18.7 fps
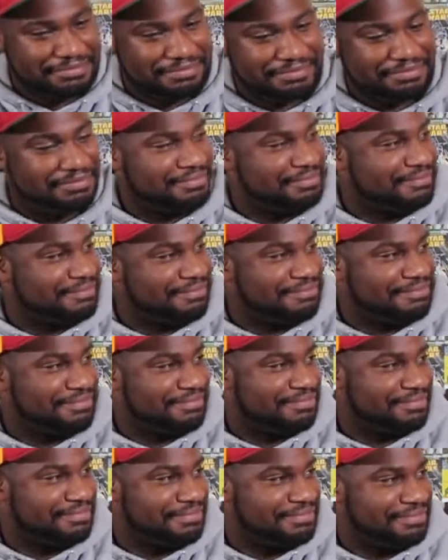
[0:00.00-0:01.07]

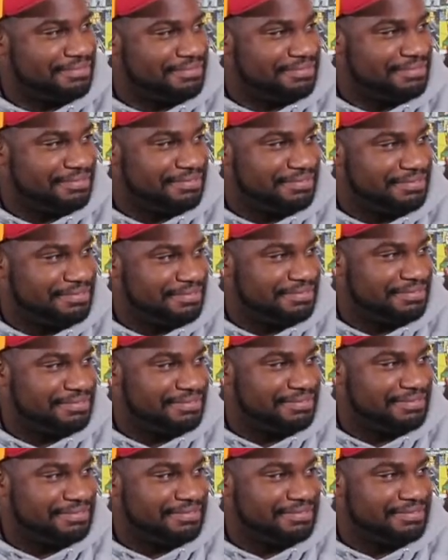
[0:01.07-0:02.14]

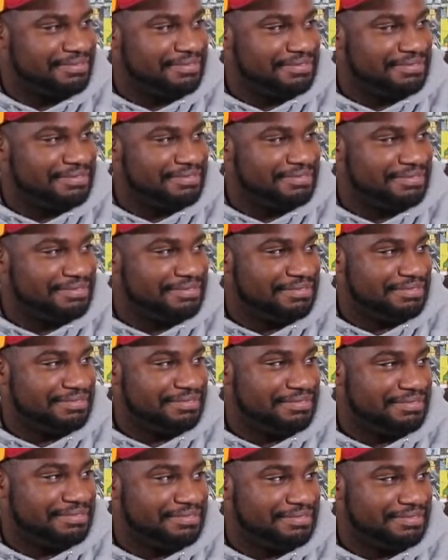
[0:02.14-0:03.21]

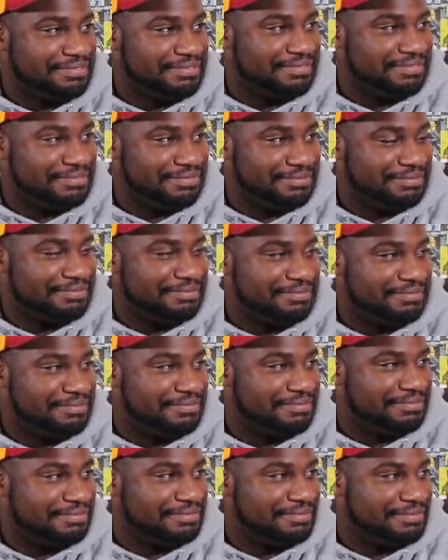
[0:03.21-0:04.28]

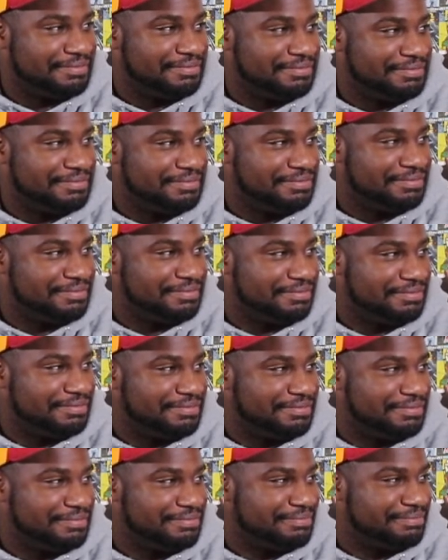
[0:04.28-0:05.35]

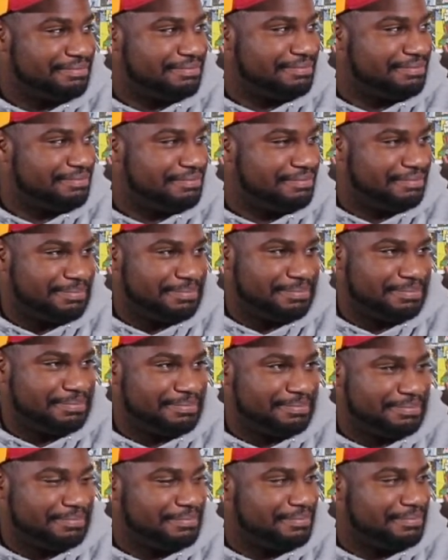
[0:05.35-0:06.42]

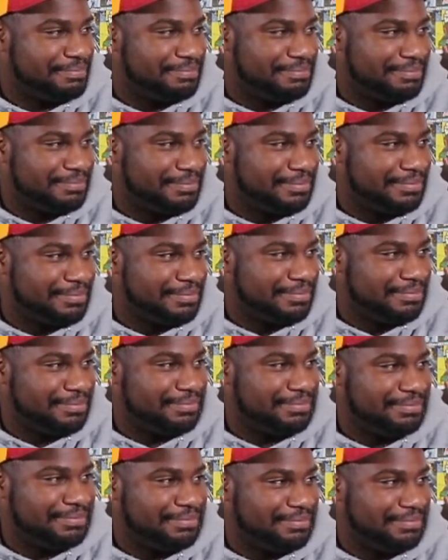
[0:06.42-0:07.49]

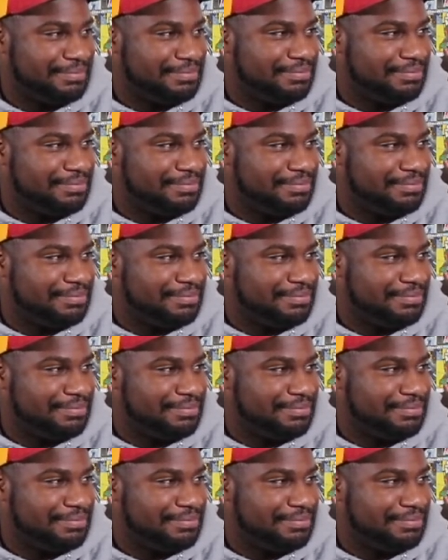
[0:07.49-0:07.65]
[no speech]